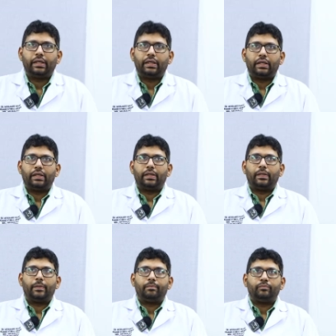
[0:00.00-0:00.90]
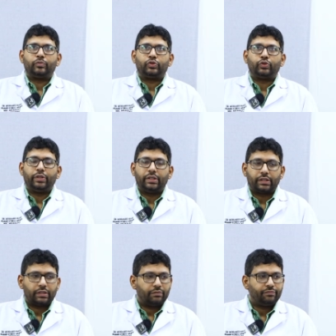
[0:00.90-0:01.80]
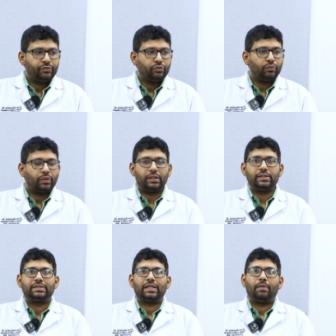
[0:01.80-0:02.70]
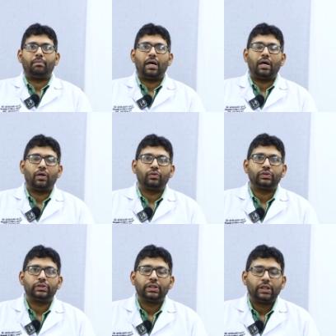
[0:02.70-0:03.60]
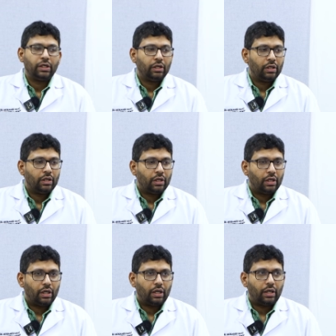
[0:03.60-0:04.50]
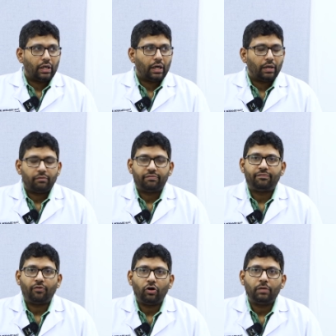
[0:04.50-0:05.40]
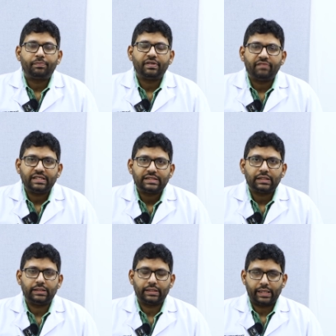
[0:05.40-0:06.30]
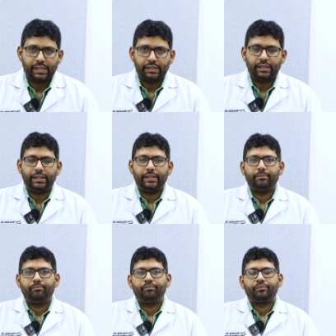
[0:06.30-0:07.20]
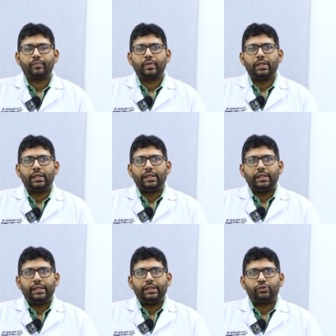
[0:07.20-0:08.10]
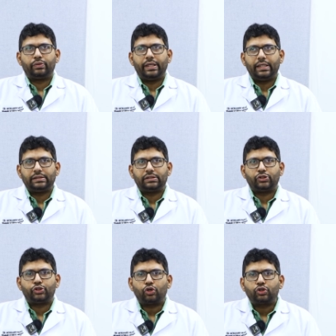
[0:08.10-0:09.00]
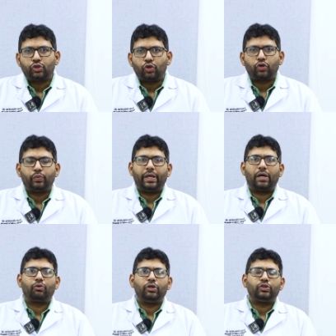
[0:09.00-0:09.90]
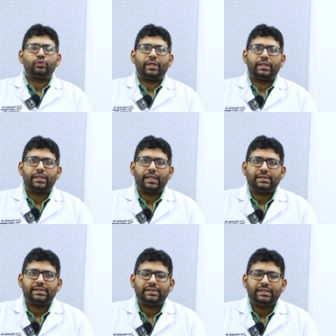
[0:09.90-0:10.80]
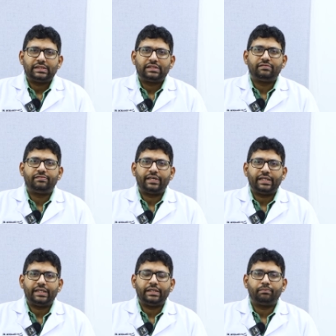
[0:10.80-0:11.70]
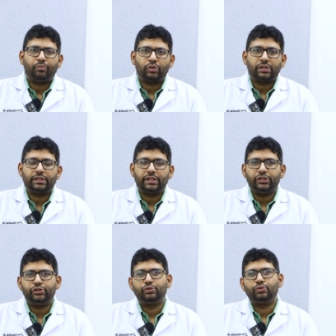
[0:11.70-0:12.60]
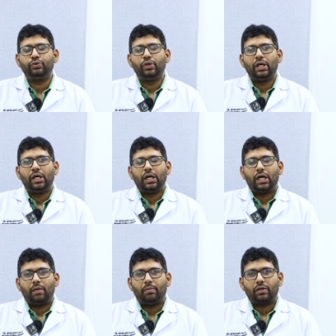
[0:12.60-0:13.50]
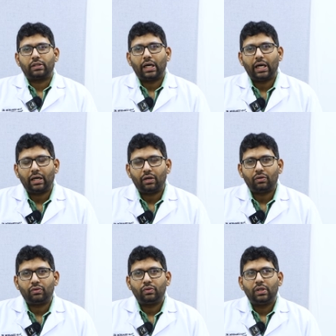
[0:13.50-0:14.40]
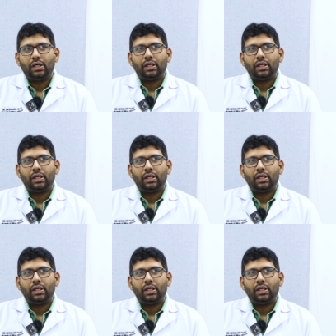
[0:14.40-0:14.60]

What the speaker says: to hear a few words about fall prevention in the elderly. In today's short talk, we are going to address this very important issue about how